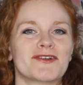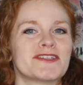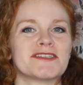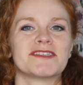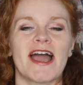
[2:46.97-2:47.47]

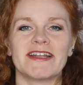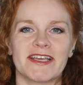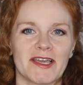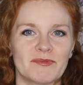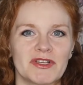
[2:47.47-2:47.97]
decide to
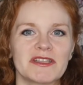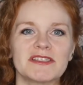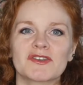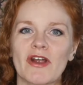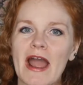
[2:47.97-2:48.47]
completely
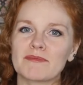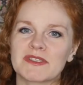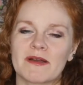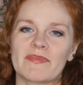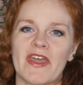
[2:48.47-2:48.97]
scrap
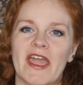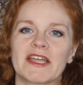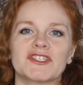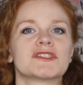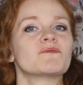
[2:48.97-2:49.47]
something
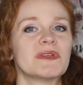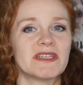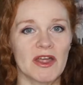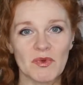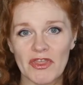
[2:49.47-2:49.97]
and just be
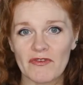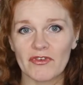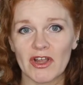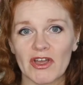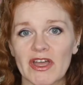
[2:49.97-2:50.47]
done with it
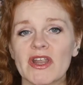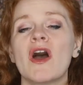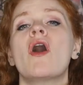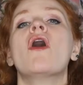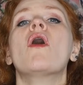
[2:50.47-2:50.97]
for good,
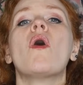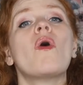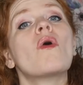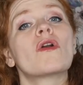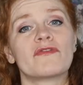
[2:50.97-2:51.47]

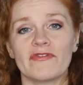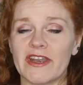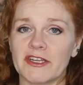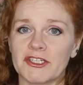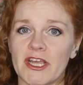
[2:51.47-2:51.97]
or
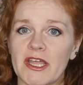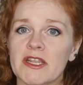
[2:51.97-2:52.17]
finish it.